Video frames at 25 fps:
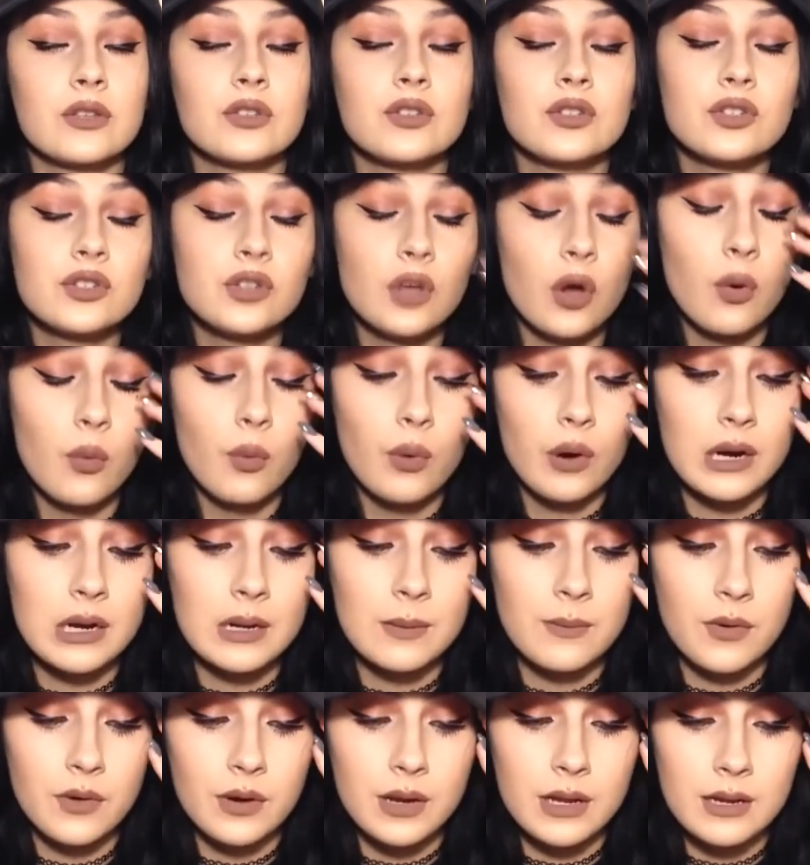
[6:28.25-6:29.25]
so worried
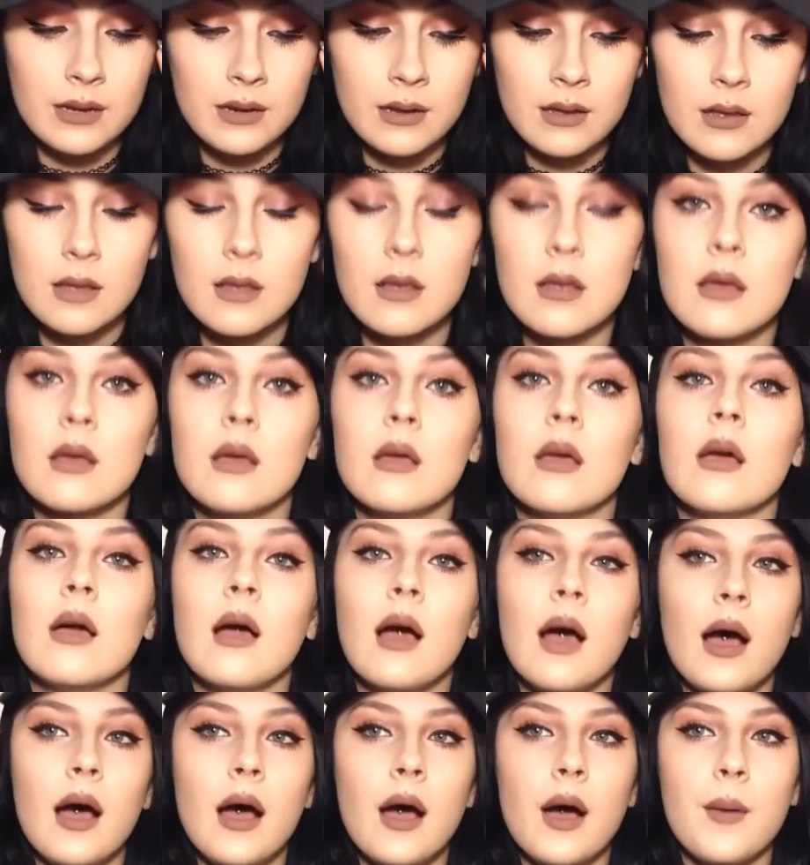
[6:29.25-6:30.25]
about it.
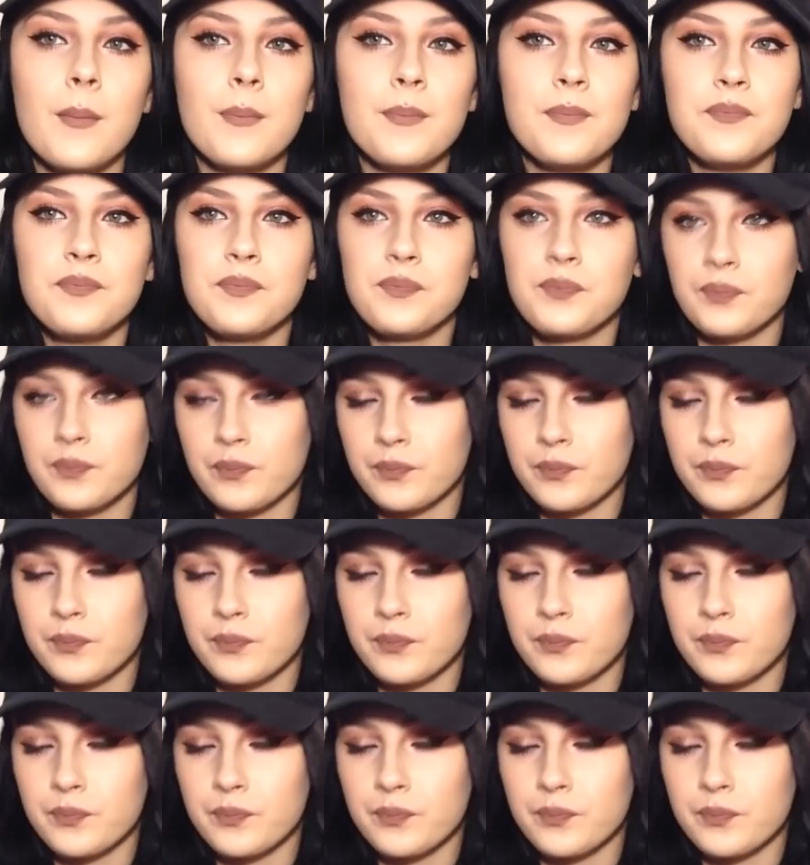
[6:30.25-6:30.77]
Um,